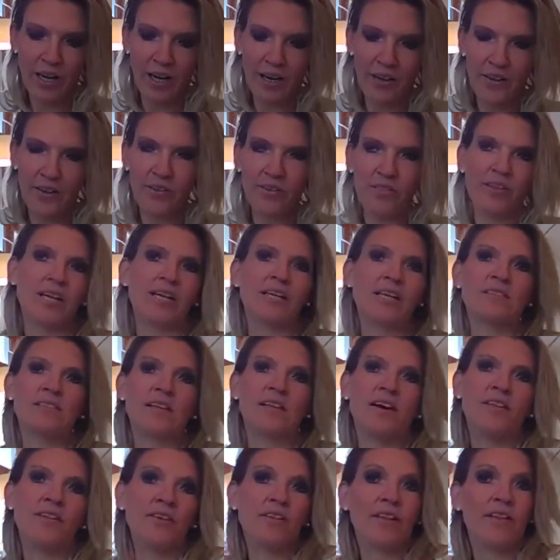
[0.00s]
other things
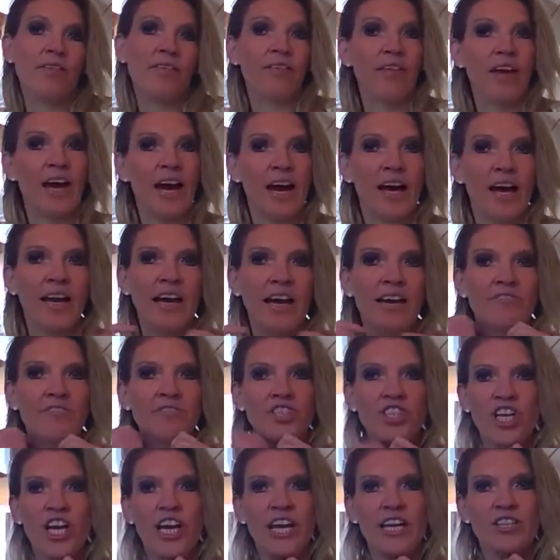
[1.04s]
other than that have
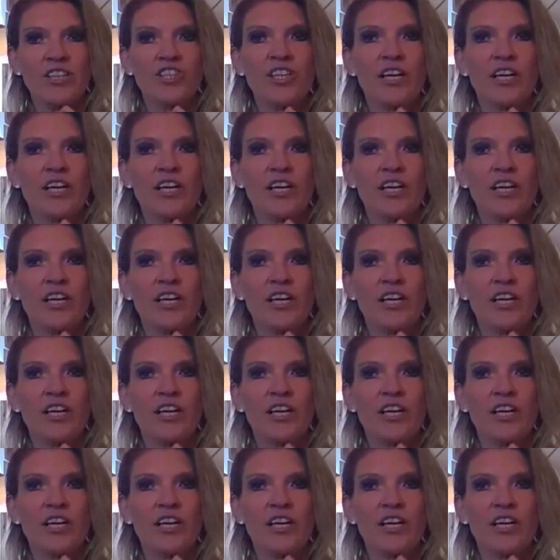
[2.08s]
changed,